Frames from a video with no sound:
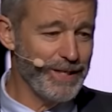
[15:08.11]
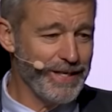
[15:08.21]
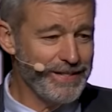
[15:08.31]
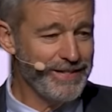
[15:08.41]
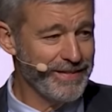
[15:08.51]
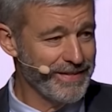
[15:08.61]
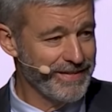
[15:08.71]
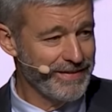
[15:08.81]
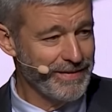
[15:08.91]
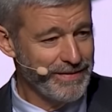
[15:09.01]
done
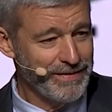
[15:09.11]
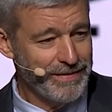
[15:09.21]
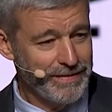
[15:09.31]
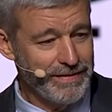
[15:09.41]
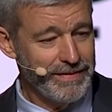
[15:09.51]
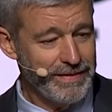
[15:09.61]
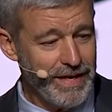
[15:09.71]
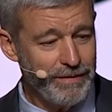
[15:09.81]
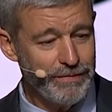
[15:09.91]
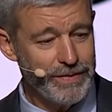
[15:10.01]

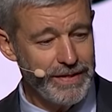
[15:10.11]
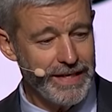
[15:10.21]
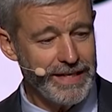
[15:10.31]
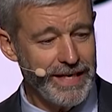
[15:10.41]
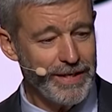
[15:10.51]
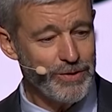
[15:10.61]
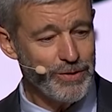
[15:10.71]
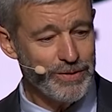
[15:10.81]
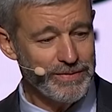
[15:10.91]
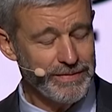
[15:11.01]
now for decades